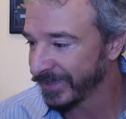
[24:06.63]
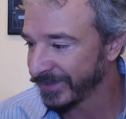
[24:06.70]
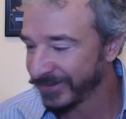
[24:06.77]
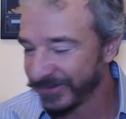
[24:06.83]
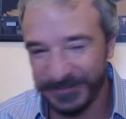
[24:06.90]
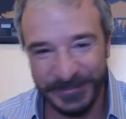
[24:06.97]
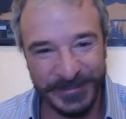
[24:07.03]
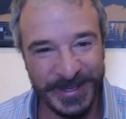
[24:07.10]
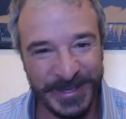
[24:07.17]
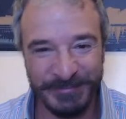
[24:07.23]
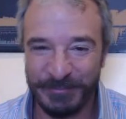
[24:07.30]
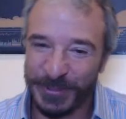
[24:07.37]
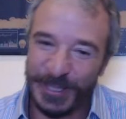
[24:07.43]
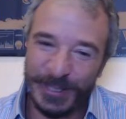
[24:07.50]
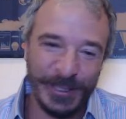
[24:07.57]
Yeah,
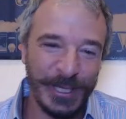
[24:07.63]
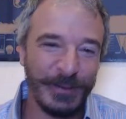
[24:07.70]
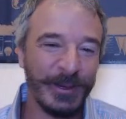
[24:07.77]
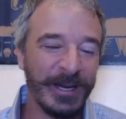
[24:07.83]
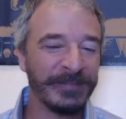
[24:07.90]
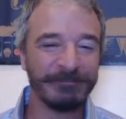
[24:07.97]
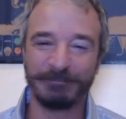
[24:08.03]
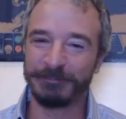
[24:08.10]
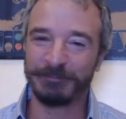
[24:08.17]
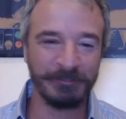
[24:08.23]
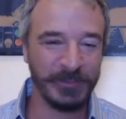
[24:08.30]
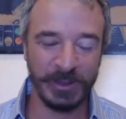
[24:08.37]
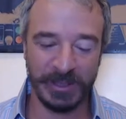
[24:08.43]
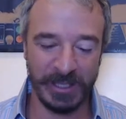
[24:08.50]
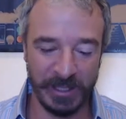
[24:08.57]
well, you know what?
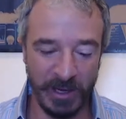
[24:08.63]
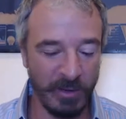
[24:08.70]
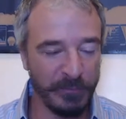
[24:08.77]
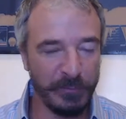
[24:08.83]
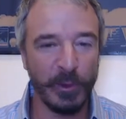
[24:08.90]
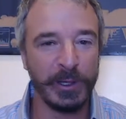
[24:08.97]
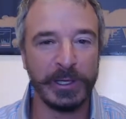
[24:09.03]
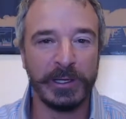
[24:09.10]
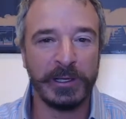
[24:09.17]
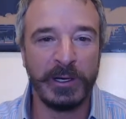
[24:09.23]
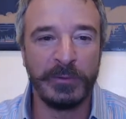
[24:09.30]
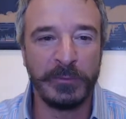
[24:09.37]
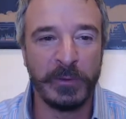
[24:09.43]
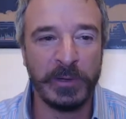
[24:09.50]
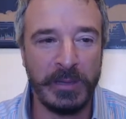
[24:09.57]
You're going to go for it. You're going to
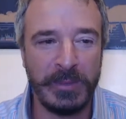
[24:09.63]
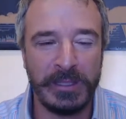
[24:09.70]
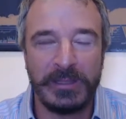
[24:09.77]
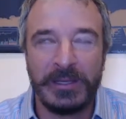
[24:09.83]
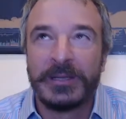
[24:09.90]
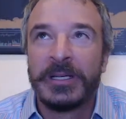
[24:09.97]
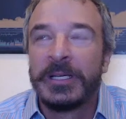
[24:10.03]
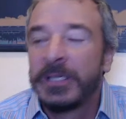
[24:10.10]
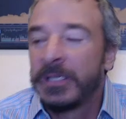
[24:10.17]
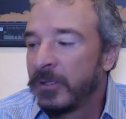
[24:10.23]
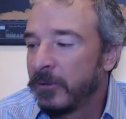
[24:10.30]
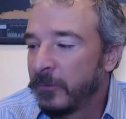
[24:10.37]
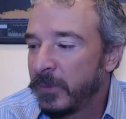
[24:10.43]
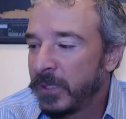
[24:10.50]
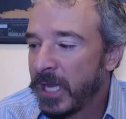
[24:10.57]
go for it. I mean, look,
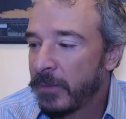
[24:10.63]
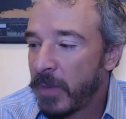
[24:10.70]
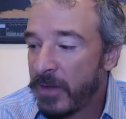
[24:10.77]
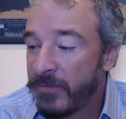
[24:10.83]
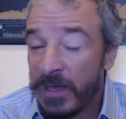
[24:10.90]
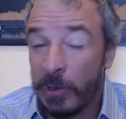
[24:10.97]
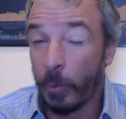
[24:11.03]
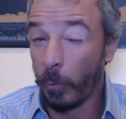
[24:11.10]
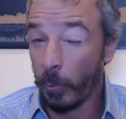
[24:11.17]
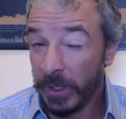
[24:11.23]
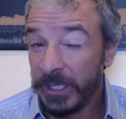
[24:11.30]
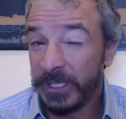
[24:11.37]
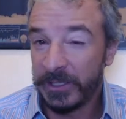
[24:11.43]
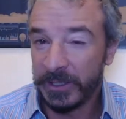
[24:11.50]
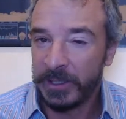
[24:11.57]
Big Gap, I've had a
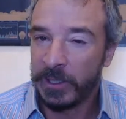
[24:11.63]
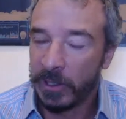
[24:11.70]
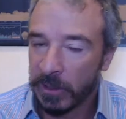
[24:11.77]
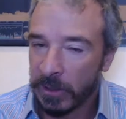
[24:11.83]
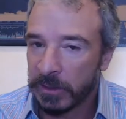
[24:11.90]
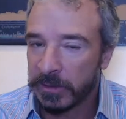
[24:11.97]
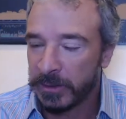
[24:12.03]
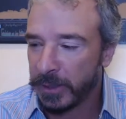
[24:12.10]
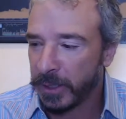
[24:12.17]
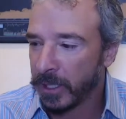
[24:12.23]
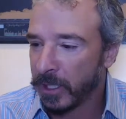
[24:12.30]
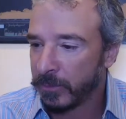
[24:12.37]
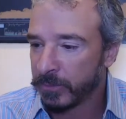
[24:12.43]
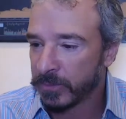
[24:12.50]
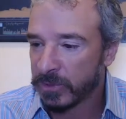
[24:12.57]
really good year.
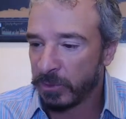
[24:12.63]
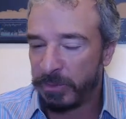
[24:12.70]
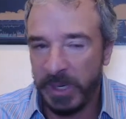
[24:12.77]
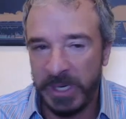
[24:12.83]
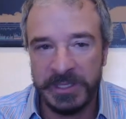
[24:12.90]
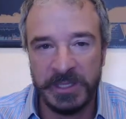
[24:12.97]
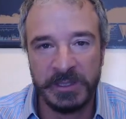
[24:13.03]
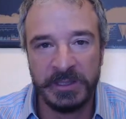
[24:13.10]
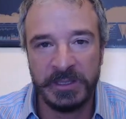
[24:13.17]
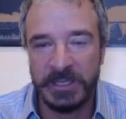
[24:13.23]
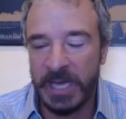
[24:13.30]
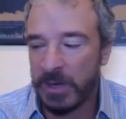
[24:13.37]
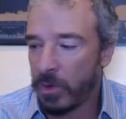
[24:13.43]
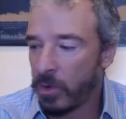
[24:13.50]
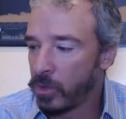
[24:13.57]
So basically
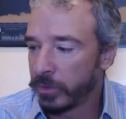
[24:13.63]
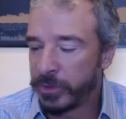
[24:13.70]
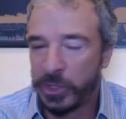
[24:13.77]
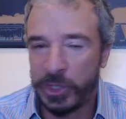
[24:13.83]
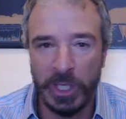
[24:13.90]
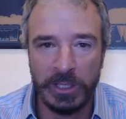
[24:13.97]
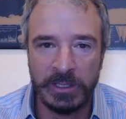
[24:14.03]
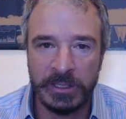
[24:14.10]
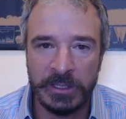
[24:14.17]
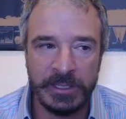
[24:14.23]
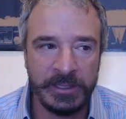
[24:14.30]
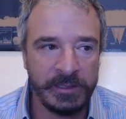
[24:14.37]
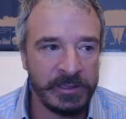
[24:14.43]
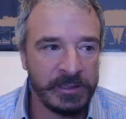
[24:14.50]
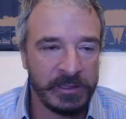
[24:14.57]
that whole chunk
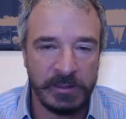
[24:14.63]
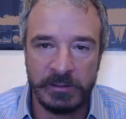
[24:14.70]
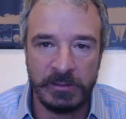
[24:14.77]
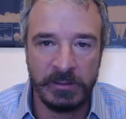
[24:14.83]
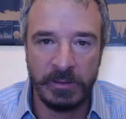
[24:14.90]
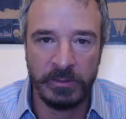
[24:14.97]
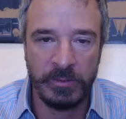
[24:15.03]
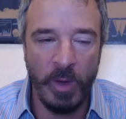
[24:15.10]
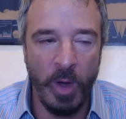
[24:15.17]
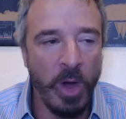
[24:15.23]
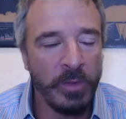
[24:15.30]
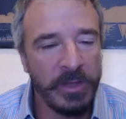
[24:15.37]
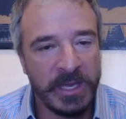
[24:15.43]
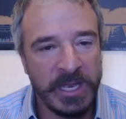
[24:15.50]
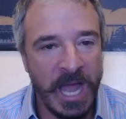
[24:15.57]
is
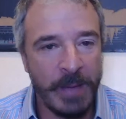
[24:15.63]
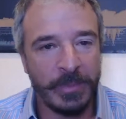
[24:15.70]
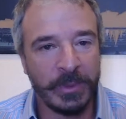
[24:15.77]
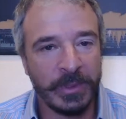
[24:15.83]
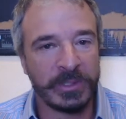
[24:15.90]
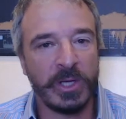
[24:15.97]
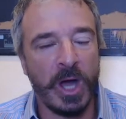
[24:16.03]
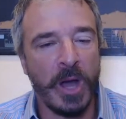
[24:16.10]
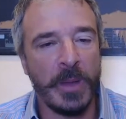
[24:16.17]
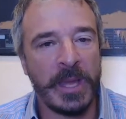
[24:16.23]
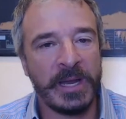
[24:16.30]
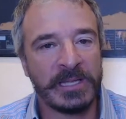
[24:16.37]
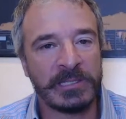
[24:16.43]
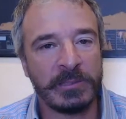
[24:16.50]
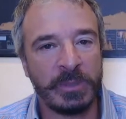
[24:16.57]
all the capital that's on
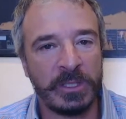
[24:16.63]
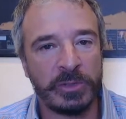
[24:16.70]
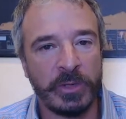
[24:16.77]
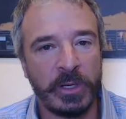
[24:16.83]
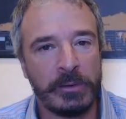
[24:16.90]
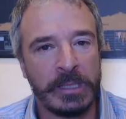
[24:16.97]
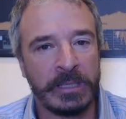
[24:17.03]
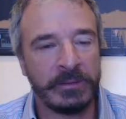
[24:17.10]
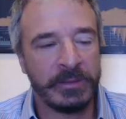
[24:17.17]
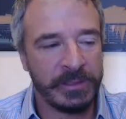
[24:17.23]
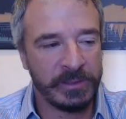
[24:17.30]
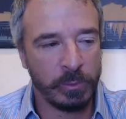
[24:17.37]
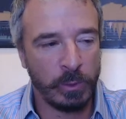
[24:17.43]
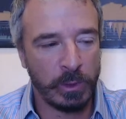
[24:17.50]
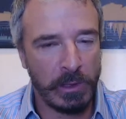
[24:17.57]
that S&P trade right now
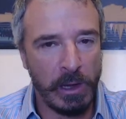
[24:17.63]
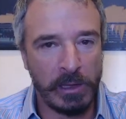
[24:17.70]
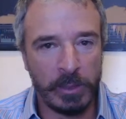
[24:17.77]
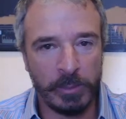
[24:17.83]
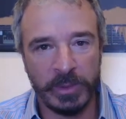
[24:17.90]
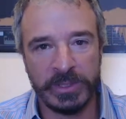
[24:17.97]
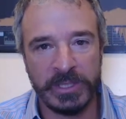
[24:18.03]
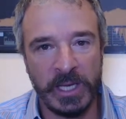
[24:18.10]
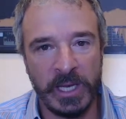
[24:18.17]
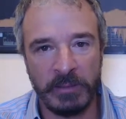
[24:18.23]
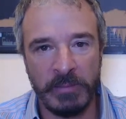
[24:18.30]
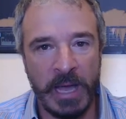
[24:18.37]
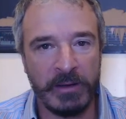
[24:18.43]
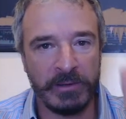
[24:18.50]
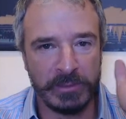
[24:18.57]
is
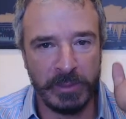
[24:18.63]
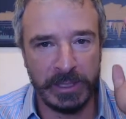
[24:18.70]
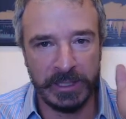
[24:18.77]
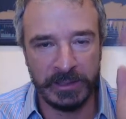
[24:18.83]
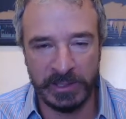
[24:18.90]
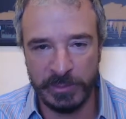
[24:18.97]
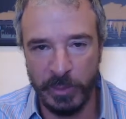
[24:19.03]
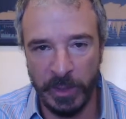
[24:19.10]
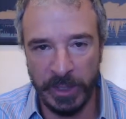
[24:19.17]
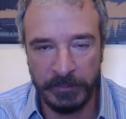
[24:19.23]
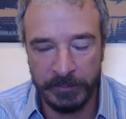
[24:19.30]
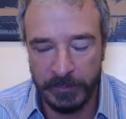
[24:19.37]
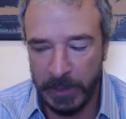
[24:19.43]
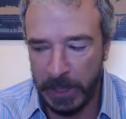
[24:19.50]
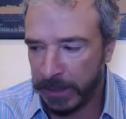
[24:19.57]
100% house money at this point,
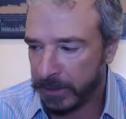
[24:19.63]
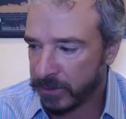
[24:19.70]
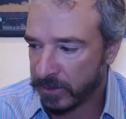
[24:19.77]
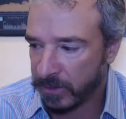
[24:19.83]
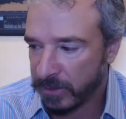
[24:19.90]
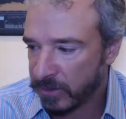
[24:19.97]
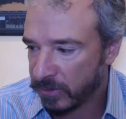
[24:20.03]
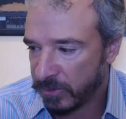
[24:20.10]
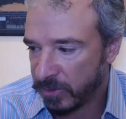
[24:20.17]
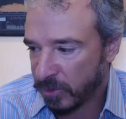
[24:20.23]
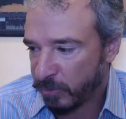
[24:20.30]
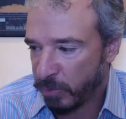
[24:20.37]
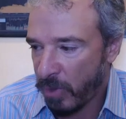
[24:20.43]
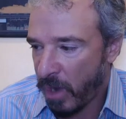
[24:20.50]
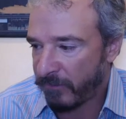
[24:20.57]
right? It's
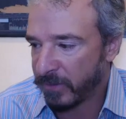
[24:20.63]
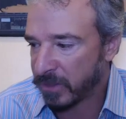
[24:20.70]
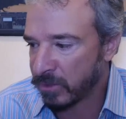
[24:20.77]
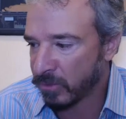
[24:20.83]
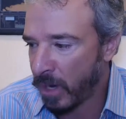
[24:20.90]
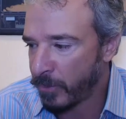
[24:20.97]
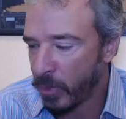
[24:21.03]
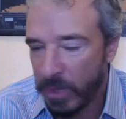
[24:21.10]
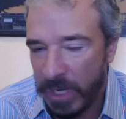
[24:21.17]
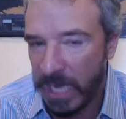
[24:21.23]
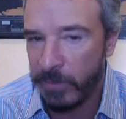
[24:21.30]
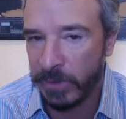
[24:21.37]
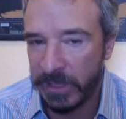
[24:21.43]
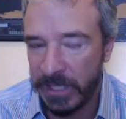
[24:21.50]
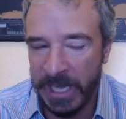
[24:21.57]
just profit. So I'm
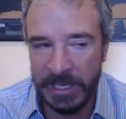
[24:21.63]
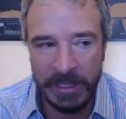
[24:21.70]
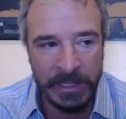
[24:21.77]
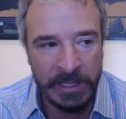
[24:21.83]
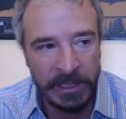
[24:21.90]
okay with that.